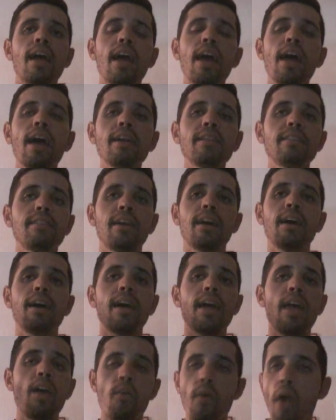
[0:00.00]
and
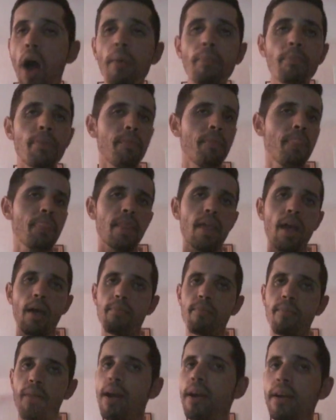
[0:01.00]
Europe,
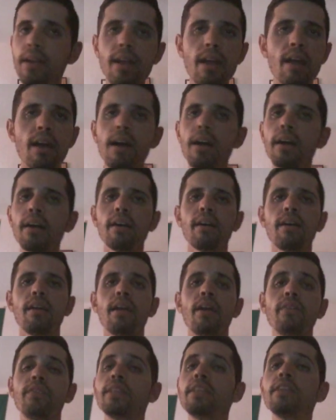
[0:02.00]
America,
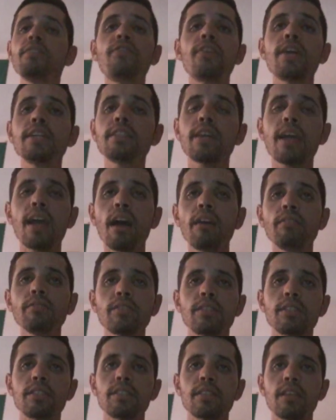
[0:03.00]
and the different
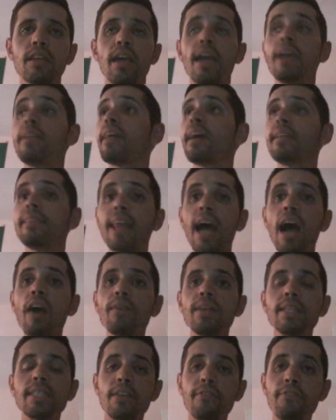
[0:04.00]
countries, and
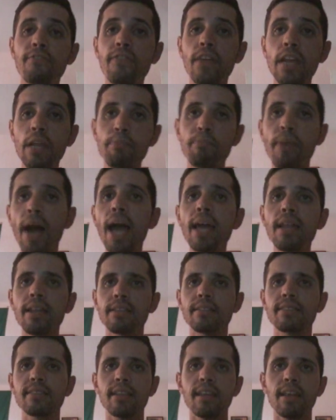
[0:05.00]
now in the
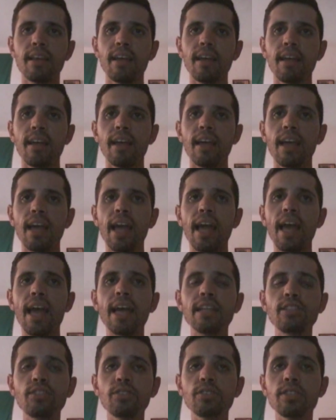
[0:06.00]
Philippines.
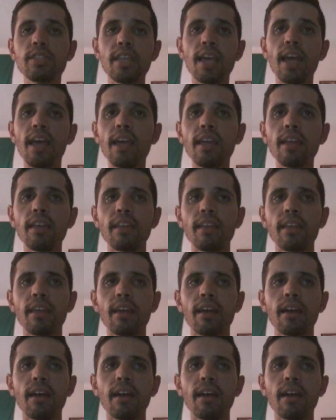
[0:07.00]
Today,